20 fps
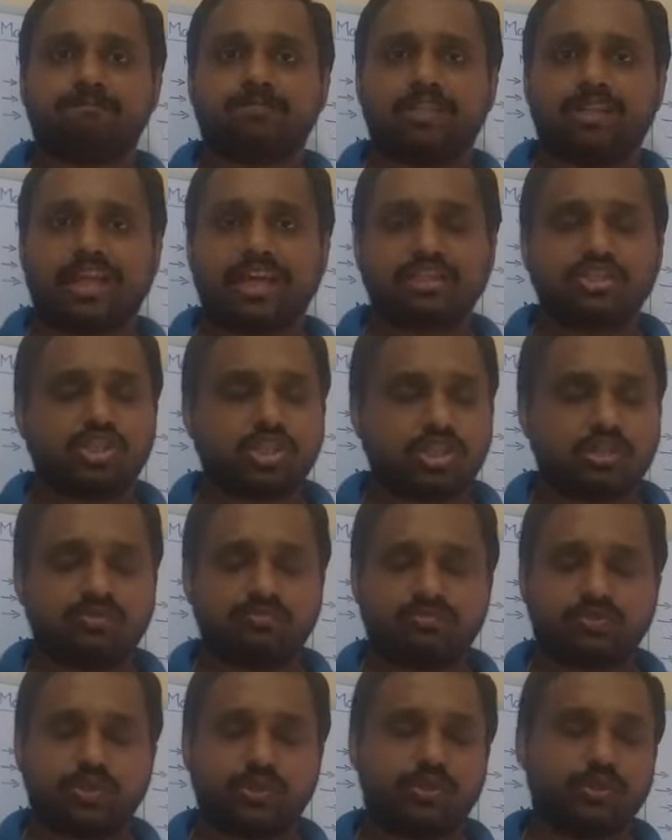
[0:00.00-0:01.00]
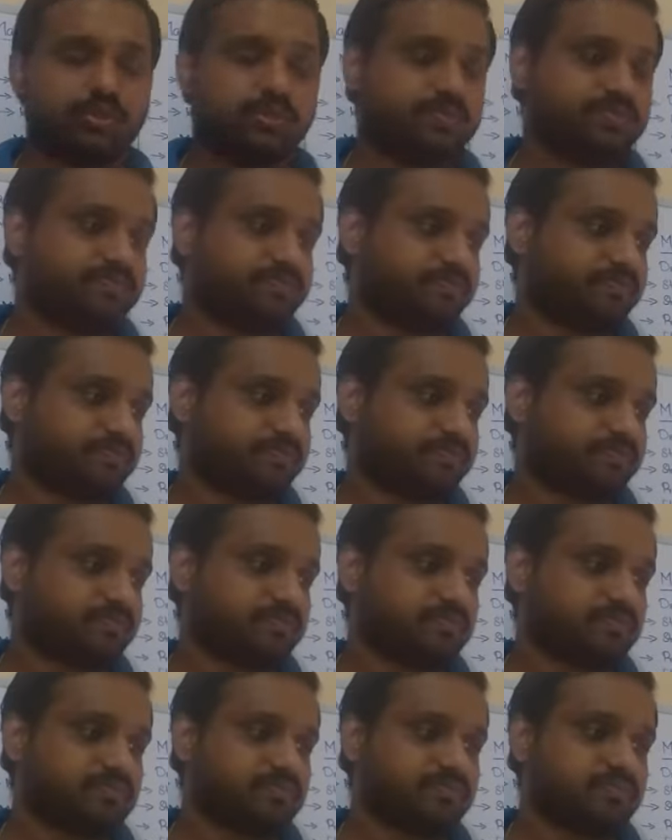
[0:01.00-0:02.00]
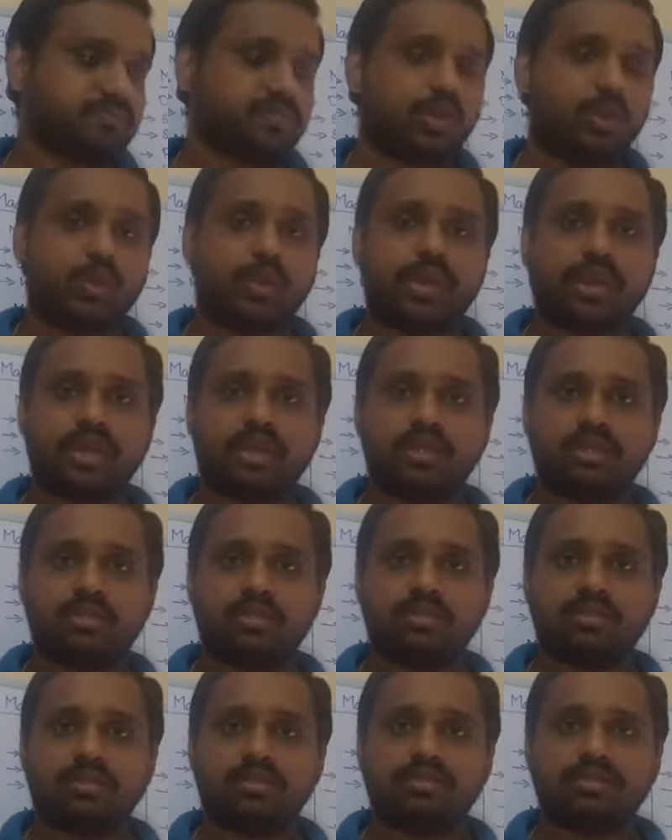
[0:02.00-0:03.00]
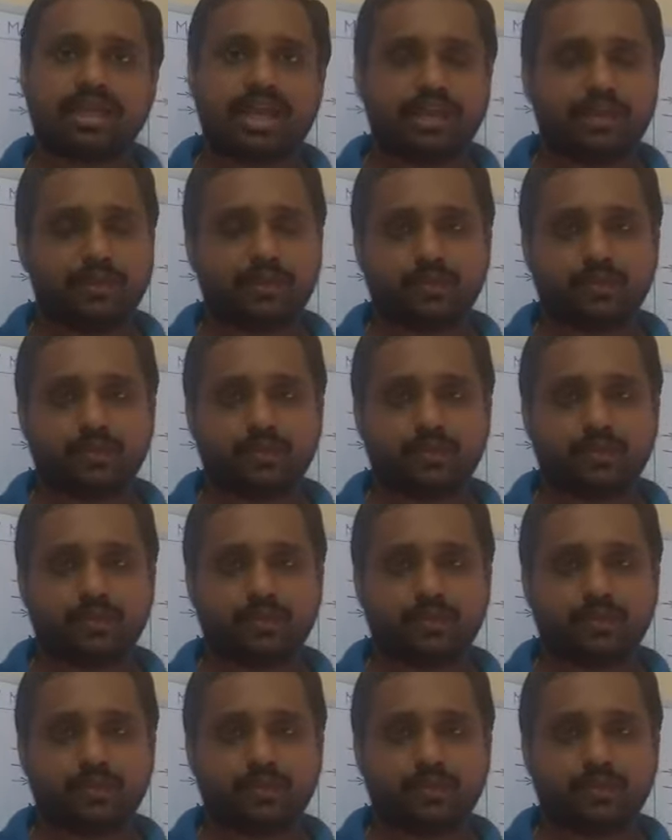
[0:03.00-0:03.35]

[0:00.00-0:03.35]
lecture for you. Okay, thank